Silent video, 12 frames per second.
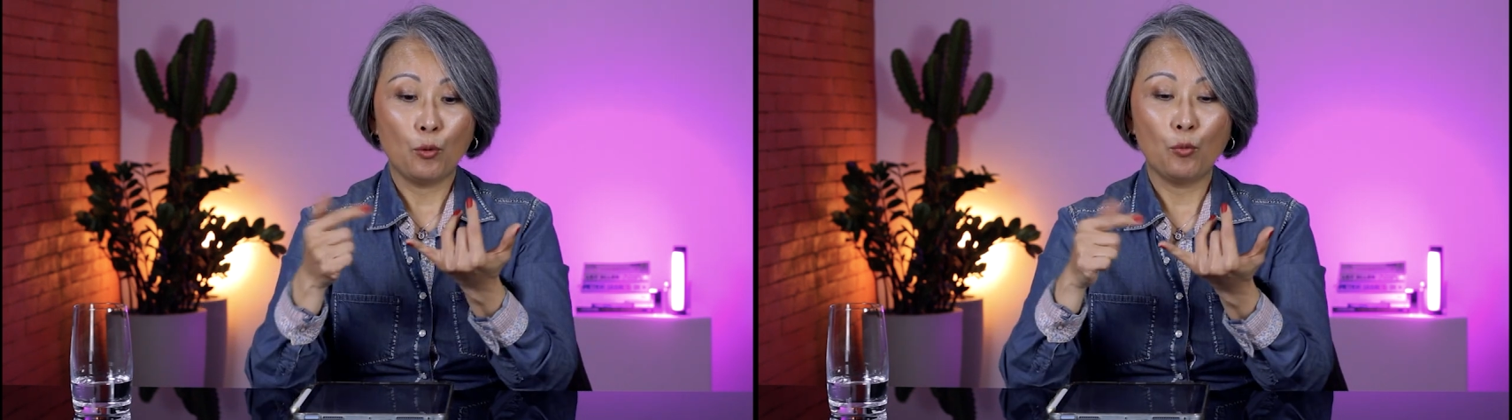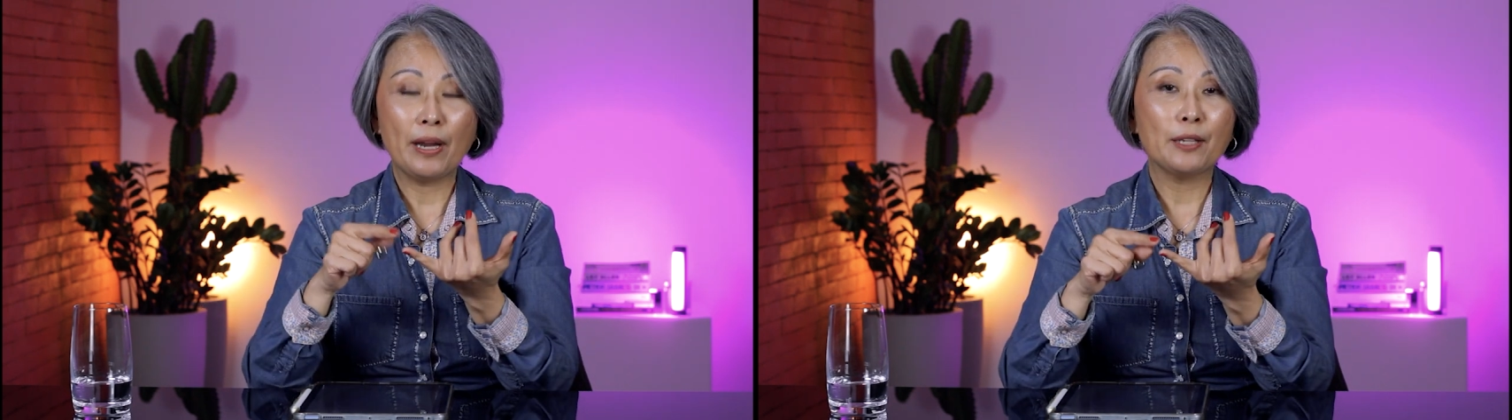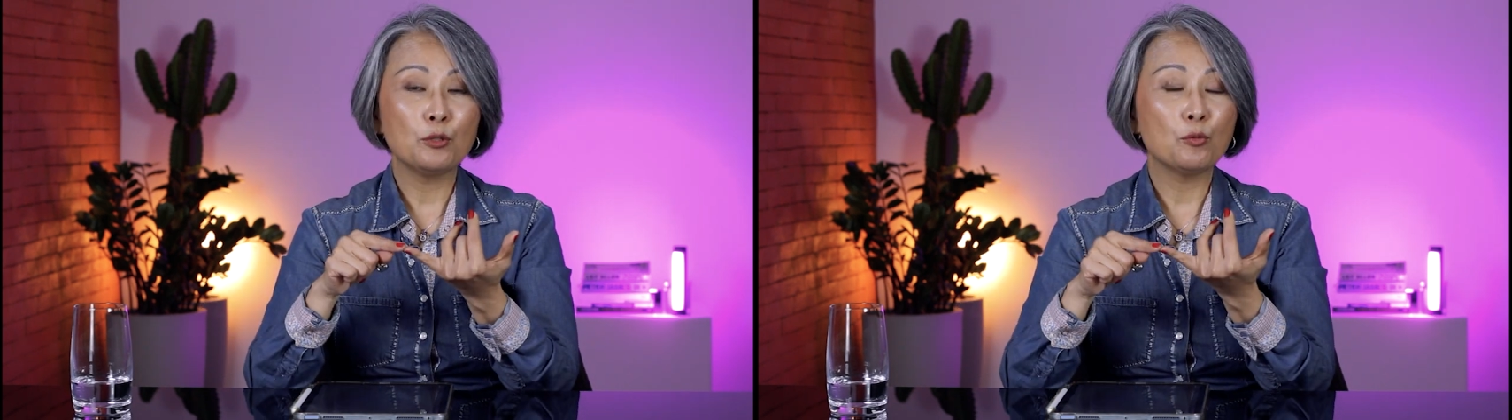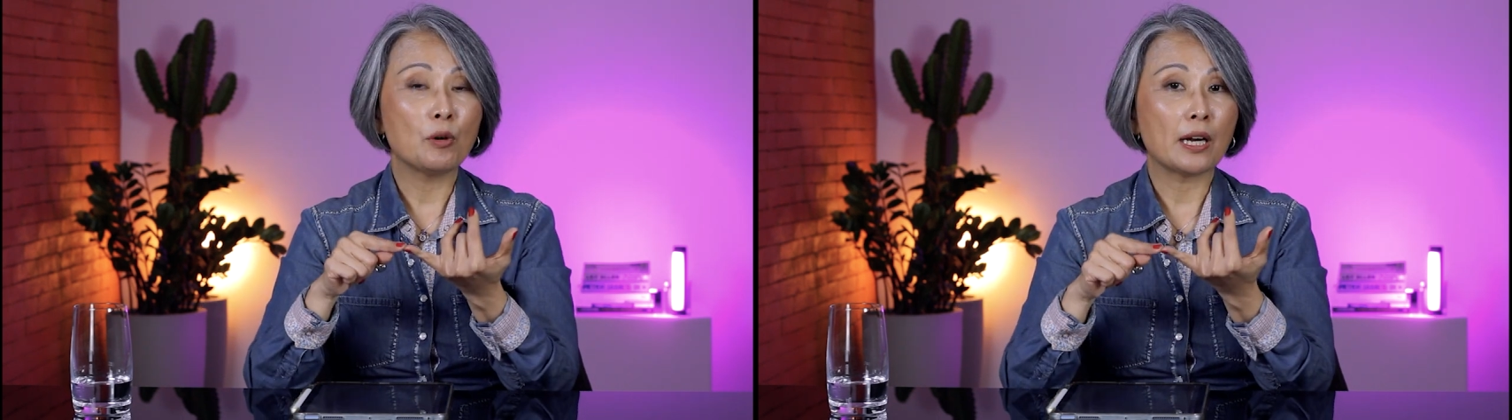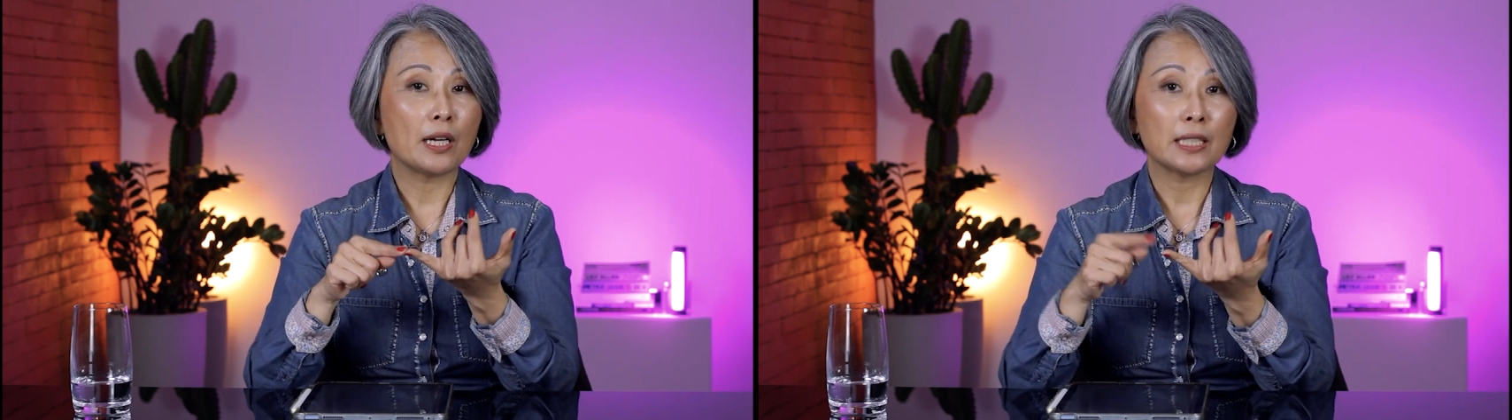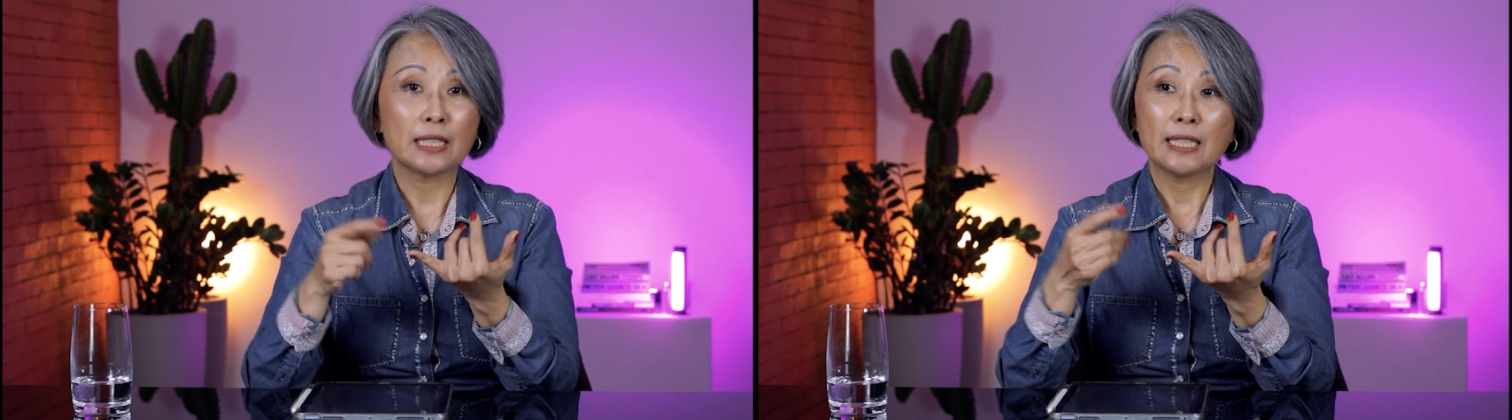When you
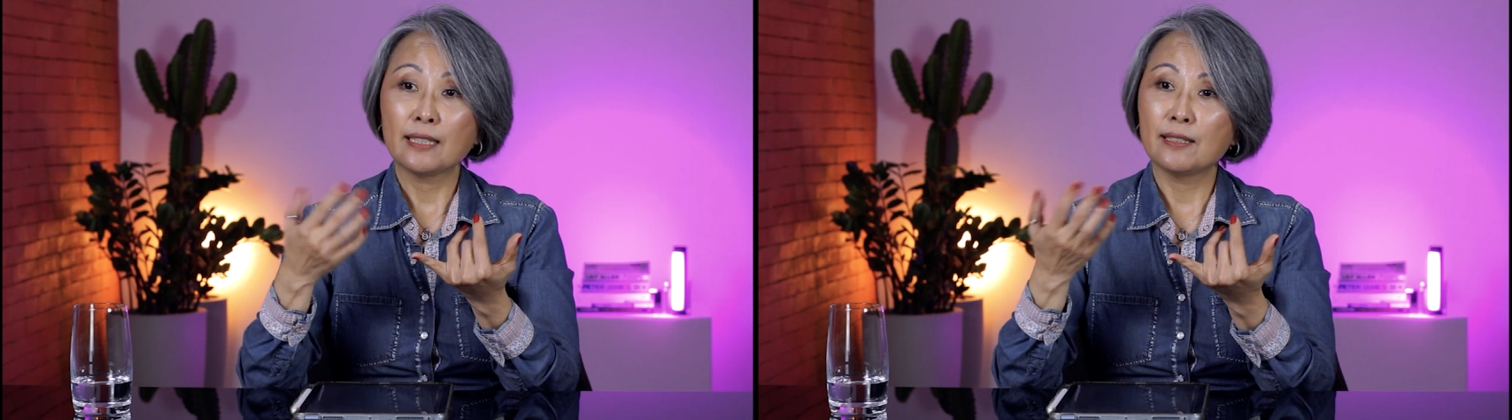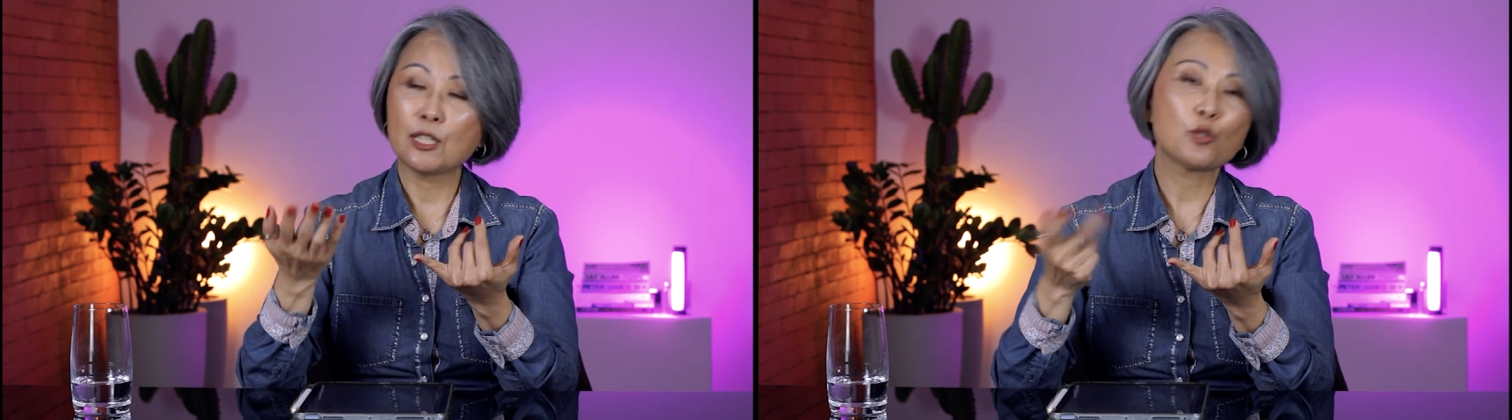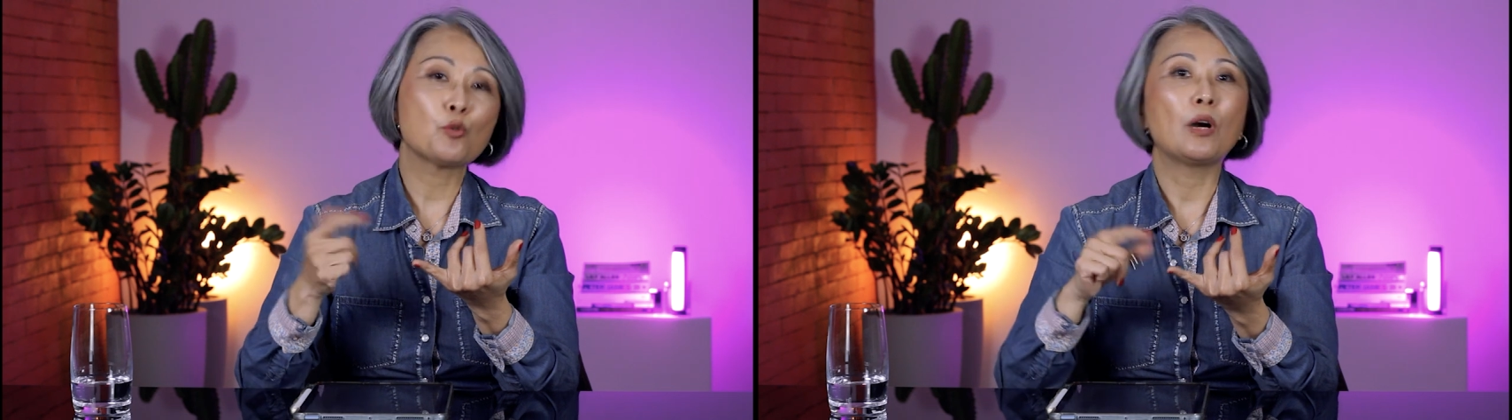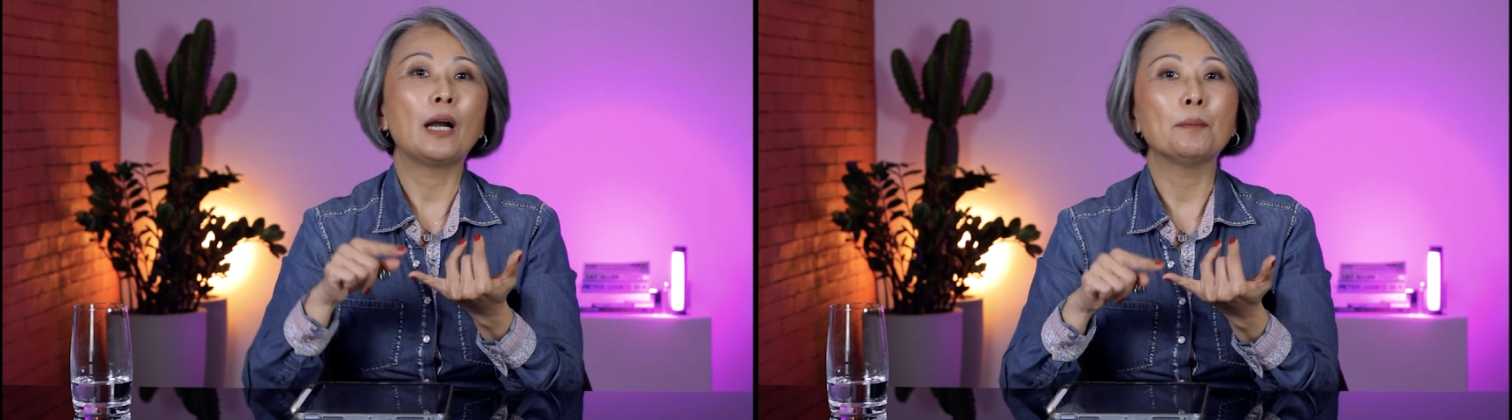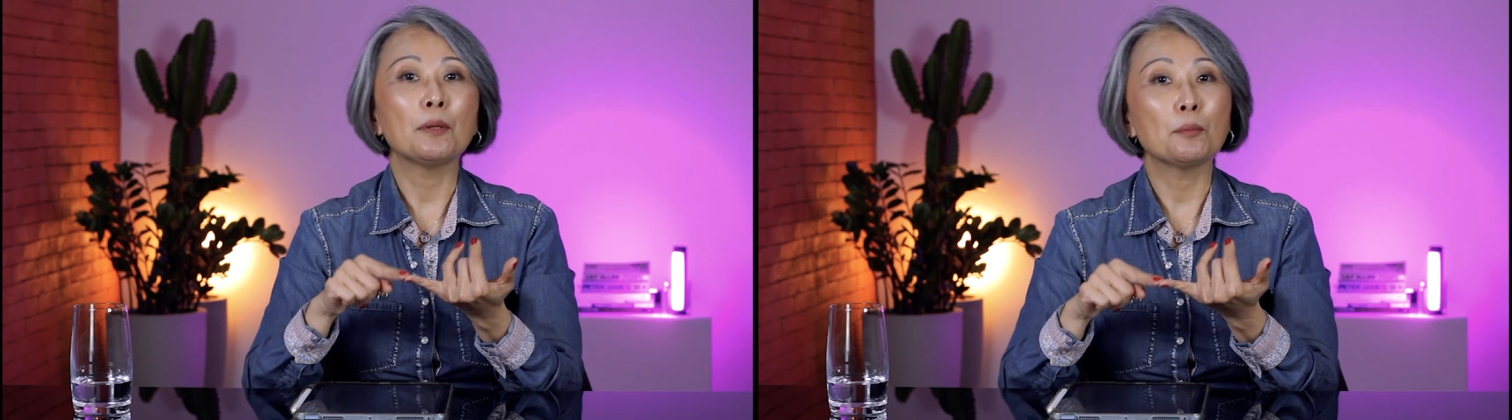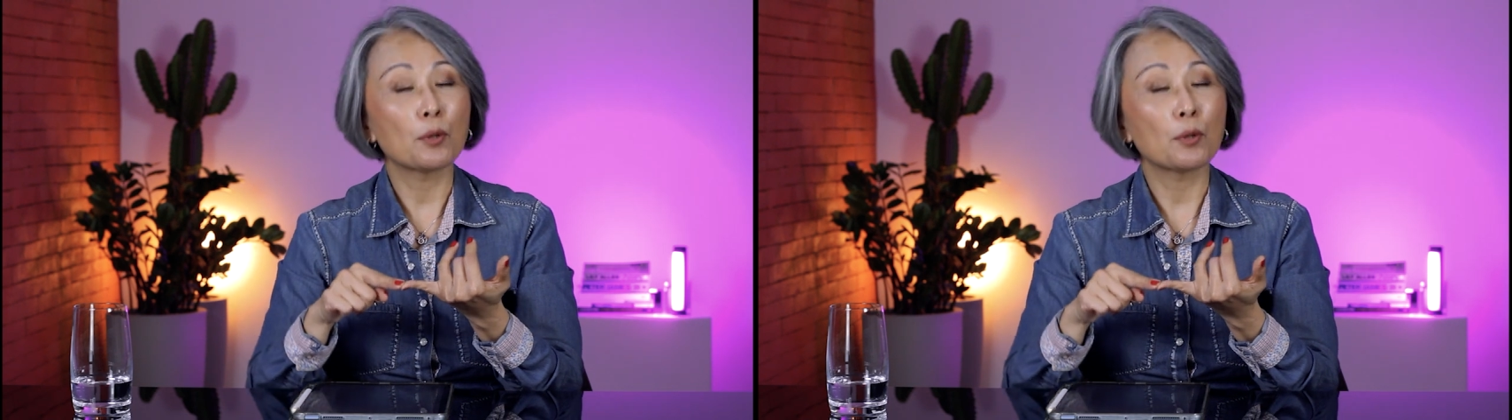are describing